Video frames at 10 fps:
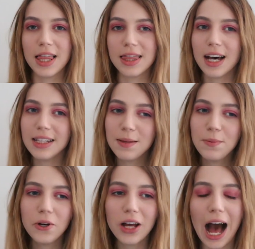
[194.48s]
that's a
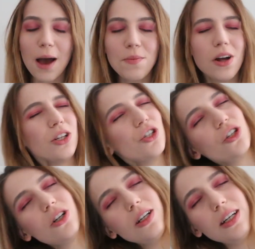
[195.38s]
book I'm not
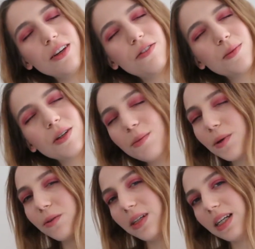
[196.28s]
sure if I'm gonna
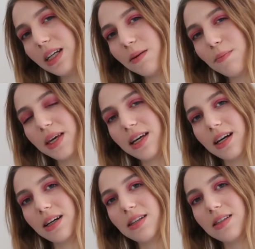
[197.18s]
be reading
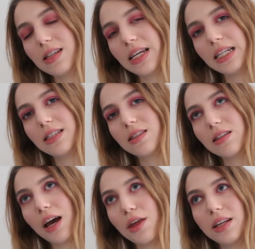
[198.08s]
because
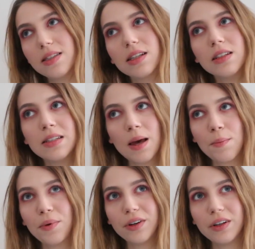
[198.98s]
it's
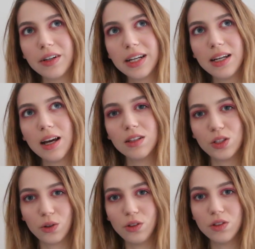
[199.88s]
contemporary
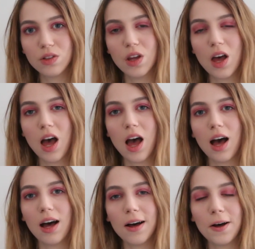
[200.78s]
adult,
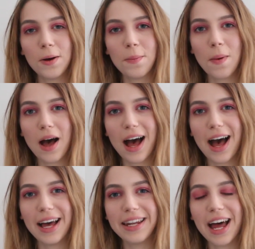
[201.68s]

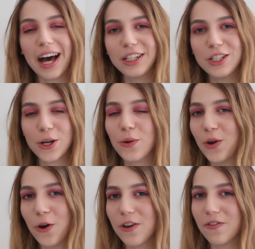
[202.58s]
and I don't
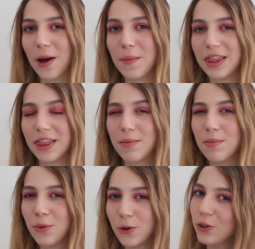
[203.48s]
know if I'm in the
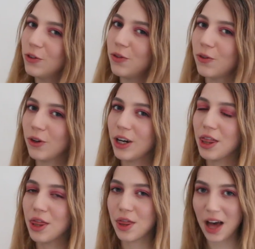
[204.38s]
mood for
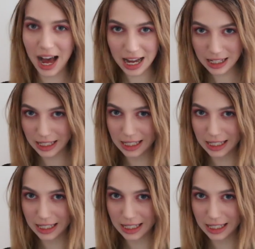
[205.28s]
that.